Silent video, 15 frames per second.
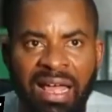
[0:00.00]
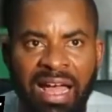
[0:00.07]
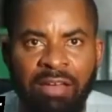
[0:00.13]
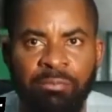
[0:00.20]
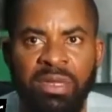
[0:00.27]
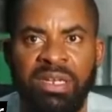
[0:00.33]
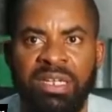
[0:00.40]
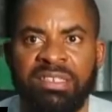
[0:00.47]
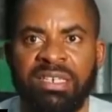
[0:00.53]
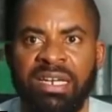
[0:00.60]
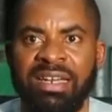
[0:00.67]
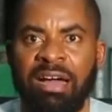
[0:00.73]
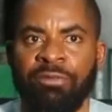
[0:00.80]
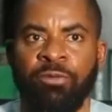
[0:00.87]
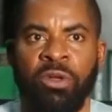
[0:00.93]
I've been a
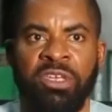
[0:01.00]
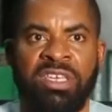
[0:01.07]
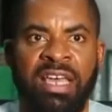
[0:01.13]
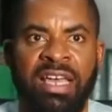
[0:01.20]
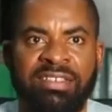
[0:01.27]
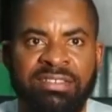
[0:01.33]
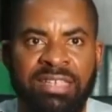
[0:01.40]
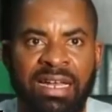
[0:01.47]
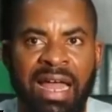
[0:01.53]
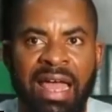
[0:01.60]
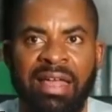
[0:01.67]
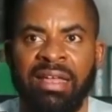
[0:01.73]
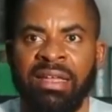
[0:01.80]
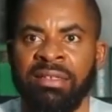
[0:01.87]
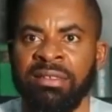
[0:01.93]
trader for years. Then
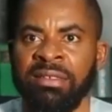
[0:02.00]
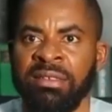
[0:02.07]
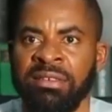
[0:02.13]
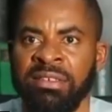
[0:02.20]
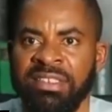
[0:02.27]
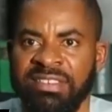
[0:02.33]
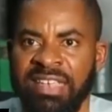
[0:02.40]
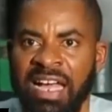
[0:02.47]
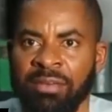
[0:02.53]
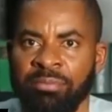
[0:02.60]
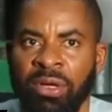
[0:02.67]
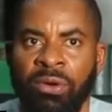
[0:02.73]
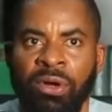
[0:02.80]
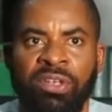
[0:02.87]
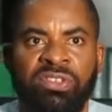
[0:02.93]
I resigned
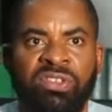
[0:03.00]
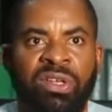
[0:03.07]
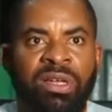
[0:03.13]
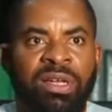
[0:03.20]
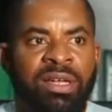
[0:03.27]
because